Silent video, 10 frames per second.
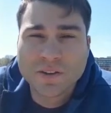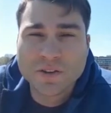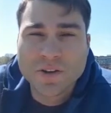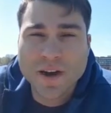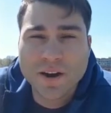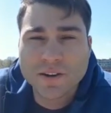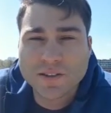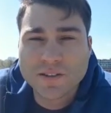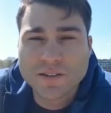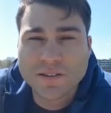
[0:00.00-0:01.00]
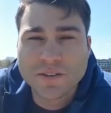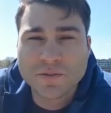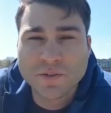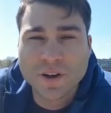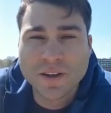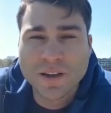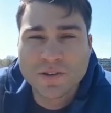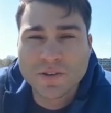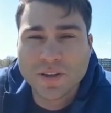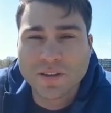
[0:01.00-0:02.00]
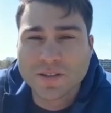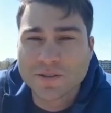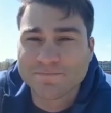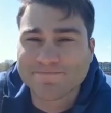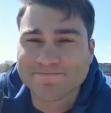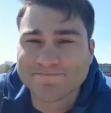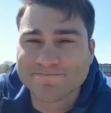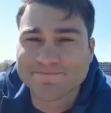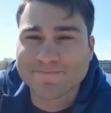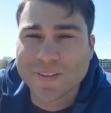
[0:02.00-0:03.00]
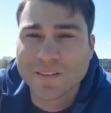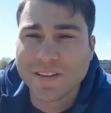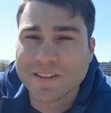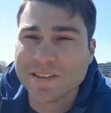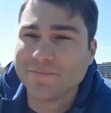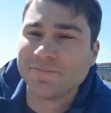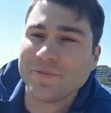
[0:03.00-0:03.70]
new characters and finding out new things. And that's it.